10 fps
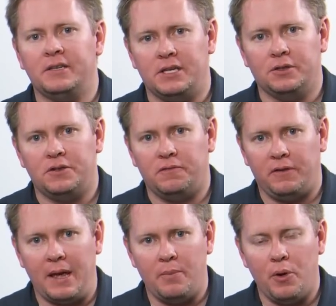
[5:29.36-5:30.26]
Intelligent
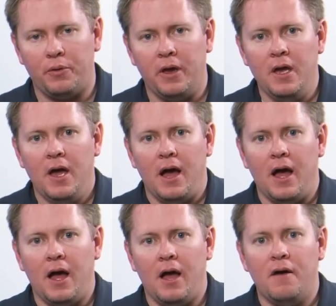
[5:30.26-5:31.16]
Flight Mode
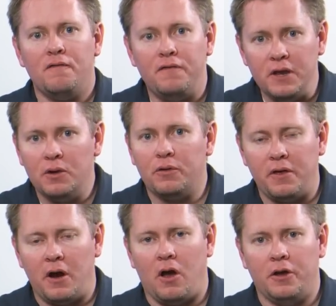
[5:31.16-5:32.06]
video
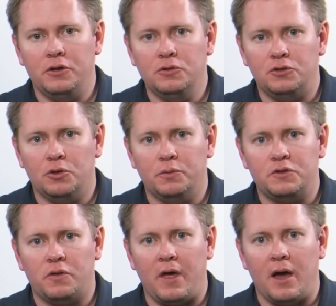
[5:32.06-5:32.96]
there on YouTube
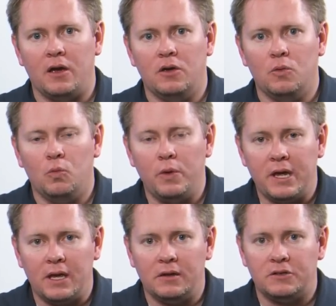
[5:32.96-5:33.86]
so that we
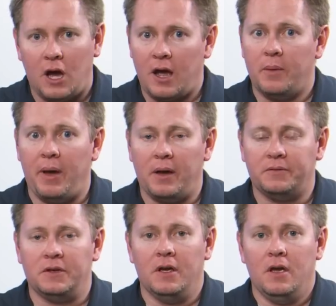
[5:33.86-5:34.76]
can talk
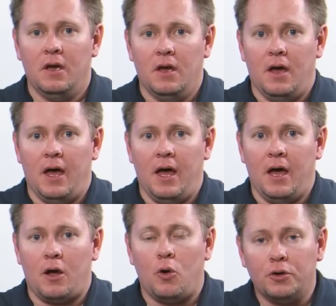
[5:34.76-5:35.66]
about
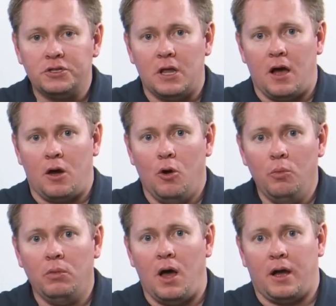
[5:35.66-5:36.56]
course lock,
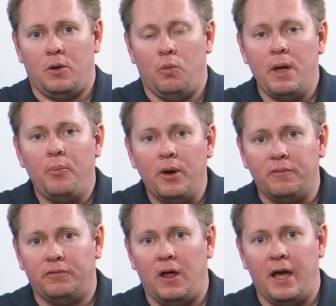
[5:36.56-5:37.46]
home lock,
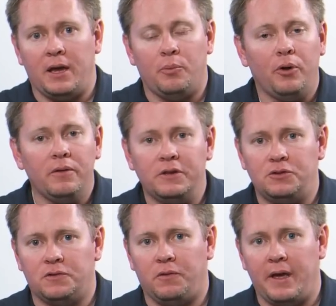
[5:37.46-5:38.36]
waypoint flying, and point of
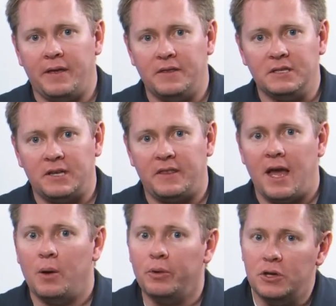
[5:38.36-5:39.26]
interest flying and things like
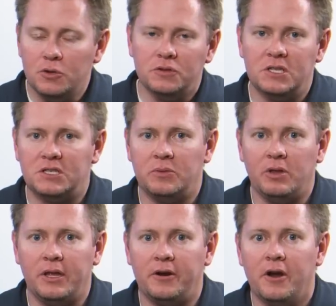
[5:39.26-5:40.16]
that. And we use this
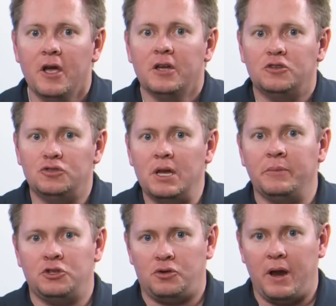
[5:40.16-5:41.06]
simulator to
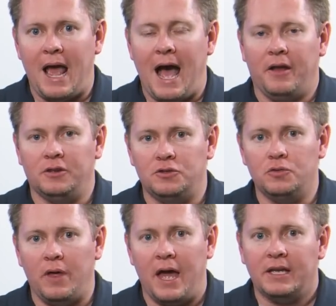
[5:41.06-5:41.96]
demonstrate how to
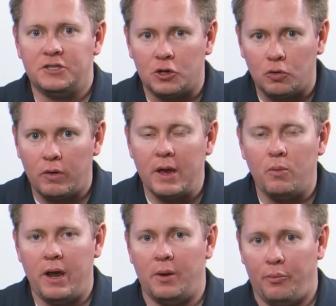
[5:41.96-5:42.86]
do that. It's a
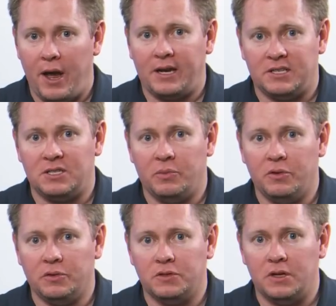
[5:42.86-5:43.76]
great way to practice some of
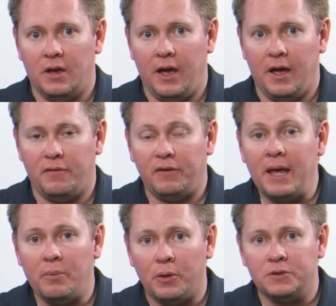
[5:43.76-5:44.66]
those
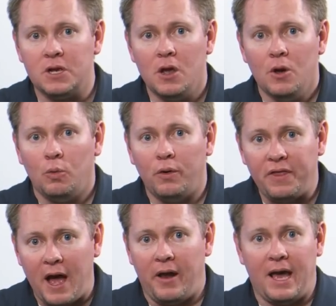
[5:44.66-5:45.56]
flight modes
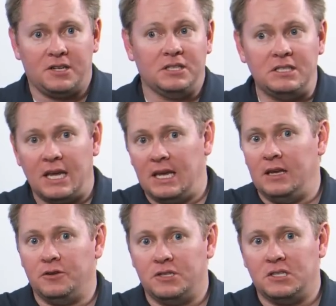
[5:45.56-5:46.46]
without actually taking
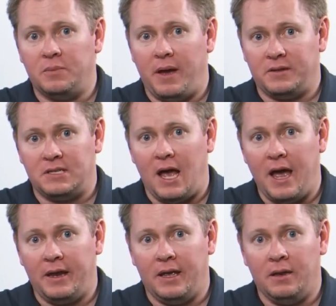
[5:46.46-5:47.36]
your system
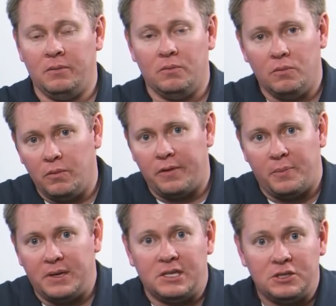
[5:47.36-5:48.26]
outside and with the
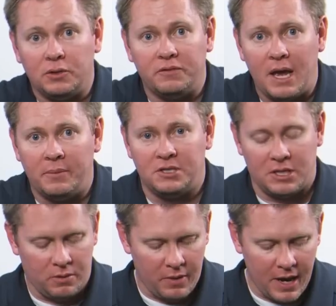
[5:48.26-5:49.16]
potential of
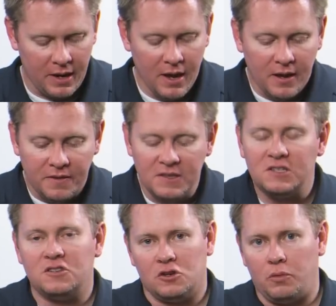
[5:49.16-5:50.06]
damaging it, right? This
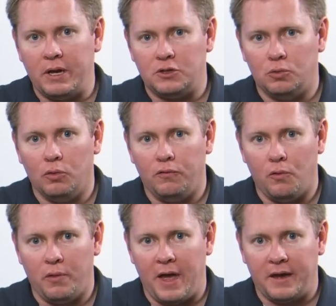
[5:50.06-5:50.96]
is a great tool
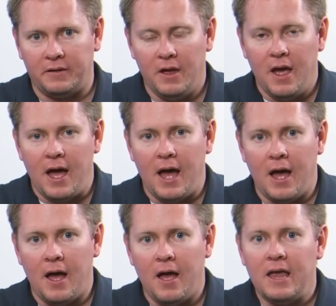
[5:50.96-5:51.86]
for that.
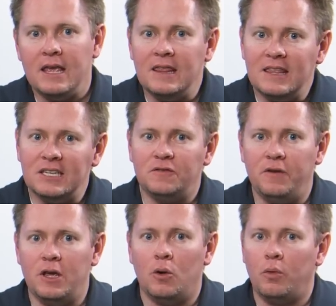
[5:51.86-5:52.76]
In this
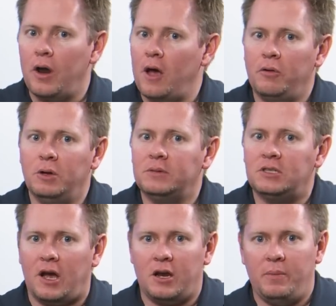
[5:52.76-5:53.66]
video, we're not going to be
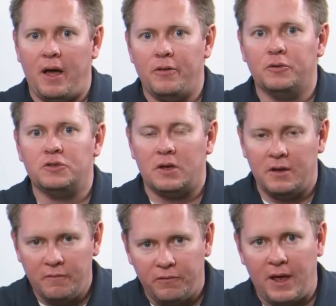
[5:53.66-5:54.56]
talking about those
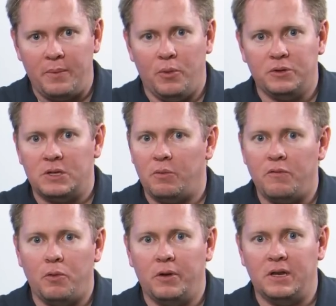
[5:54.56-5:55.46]
in-flight modes that
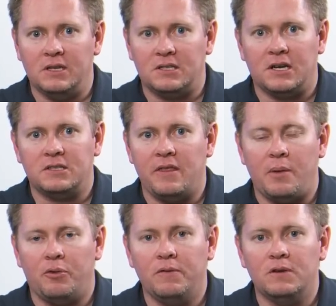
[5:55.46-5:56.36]
we've already discussed in
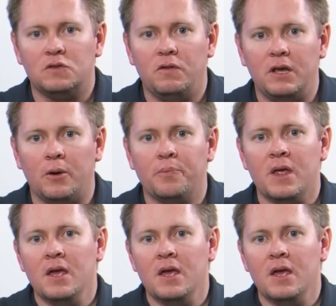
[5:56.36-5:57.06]
that previous video.